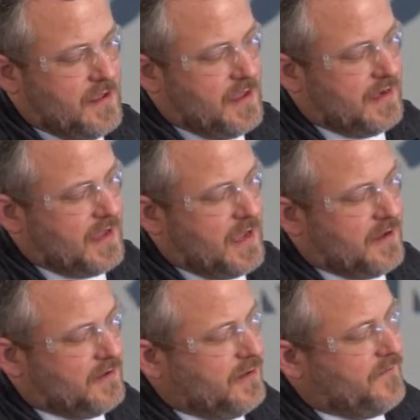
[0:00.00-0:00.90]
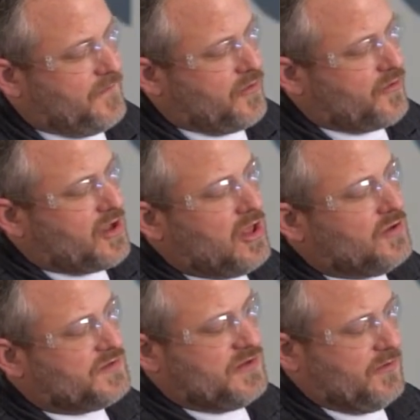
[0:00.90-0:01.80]
And if you're
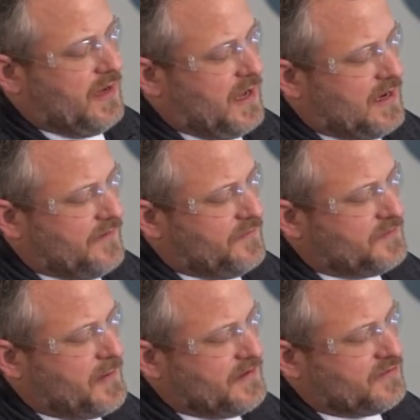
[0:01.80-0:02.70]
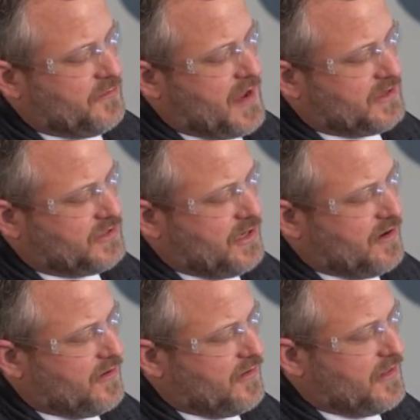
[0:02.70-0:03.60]
close to any kind of spacer mesh
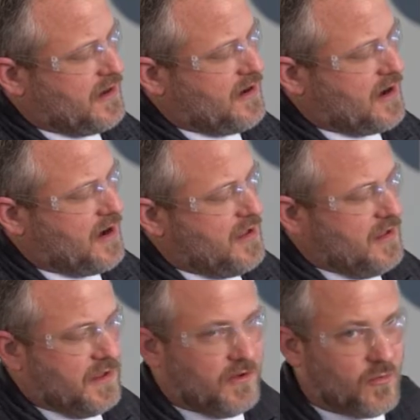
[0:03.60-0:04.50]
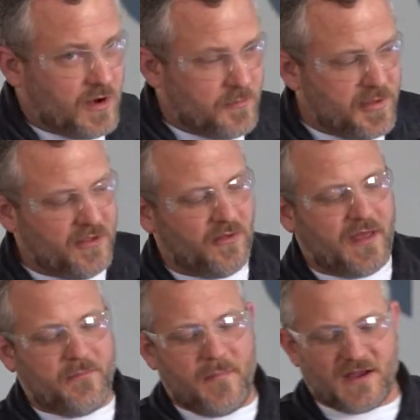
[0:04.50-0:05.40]
here or there, you want to peel
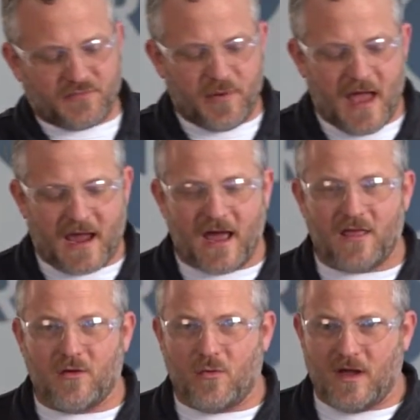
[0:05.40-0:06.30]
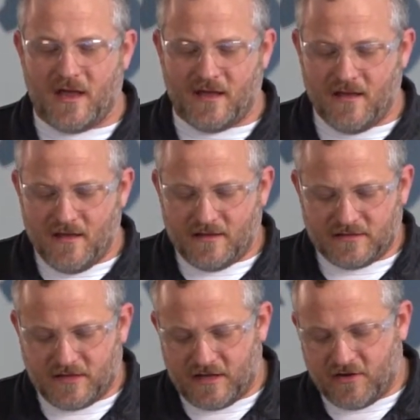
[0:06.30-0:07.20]
that mesh back out of the way
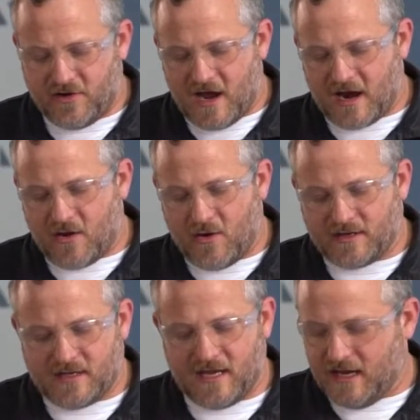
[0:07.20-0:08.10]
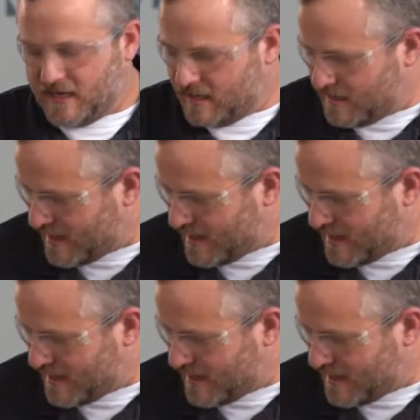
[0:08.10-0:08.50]
so that you're not going to heat it and